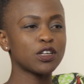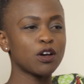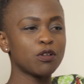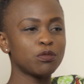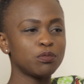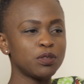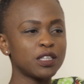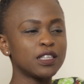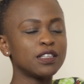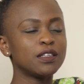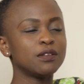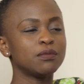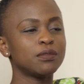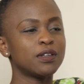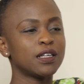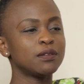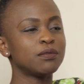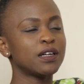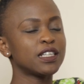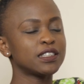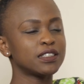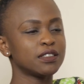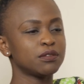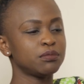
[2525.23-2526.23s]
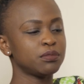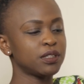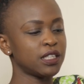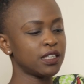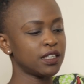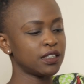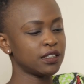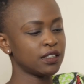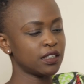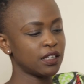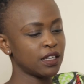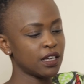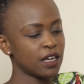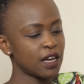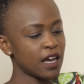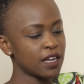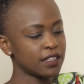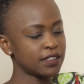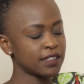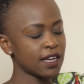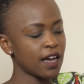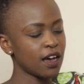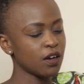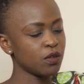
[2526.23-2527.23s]
now imagine being a
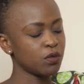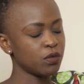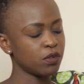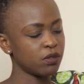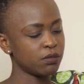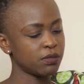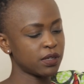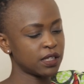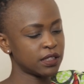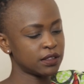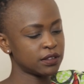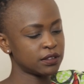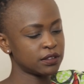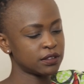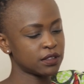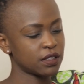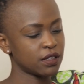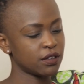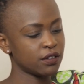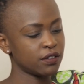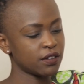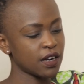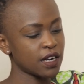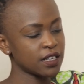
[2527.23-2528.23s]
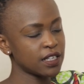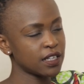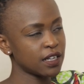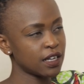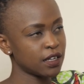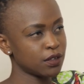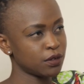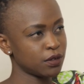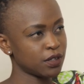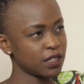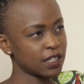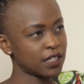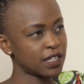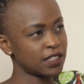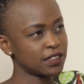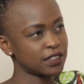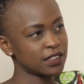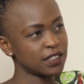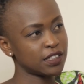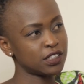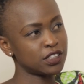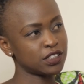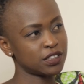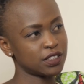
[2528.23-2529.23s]
young woman running an
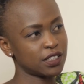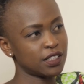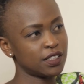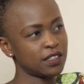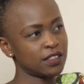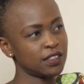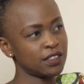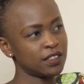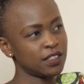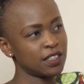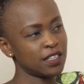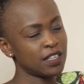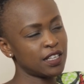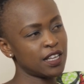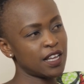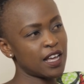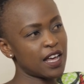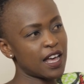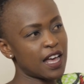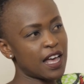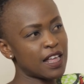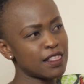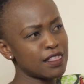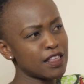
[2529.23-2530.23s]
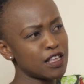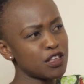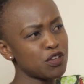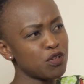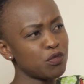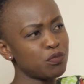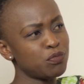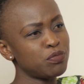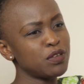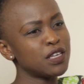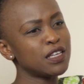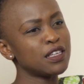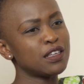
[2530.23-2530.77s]
organization and then you're being